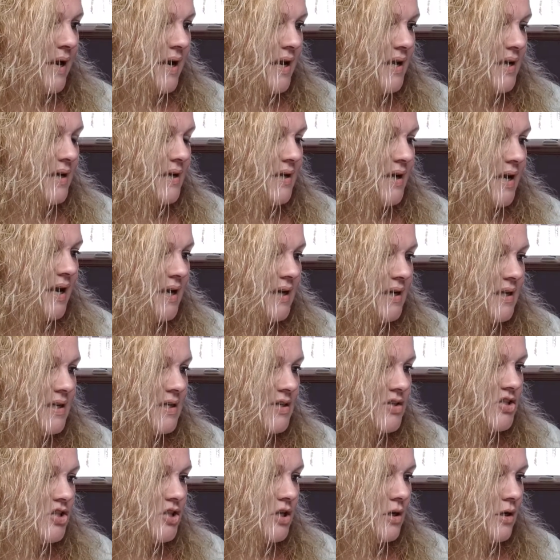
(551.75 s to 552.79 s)
by
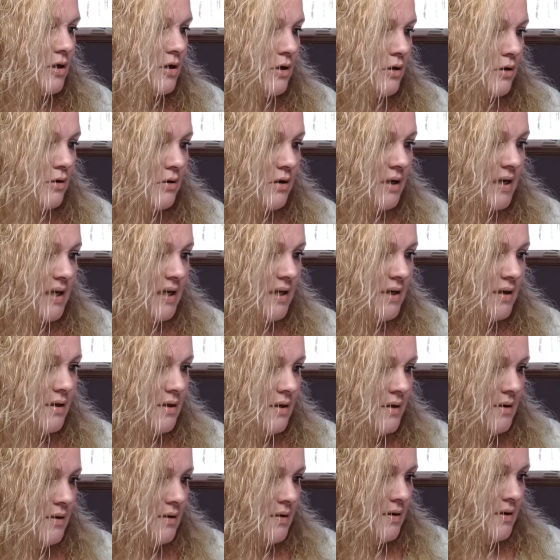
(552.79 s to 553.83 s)
Aisha Curry.
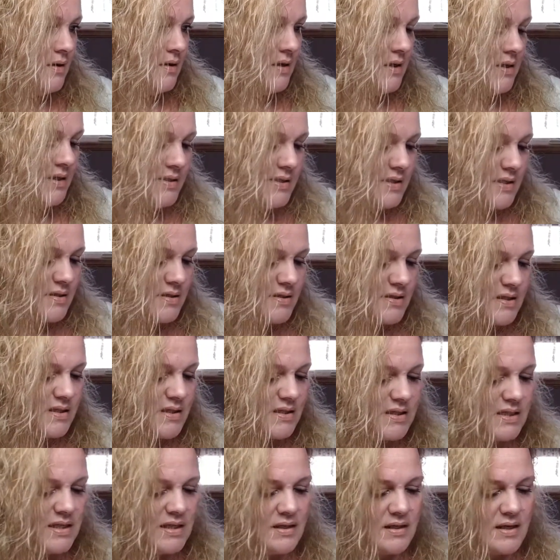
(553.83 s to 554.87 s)
It's a
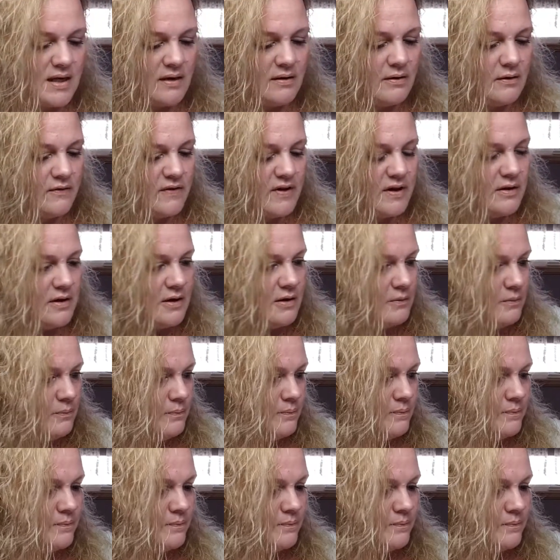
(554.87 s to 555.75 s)
$16 value.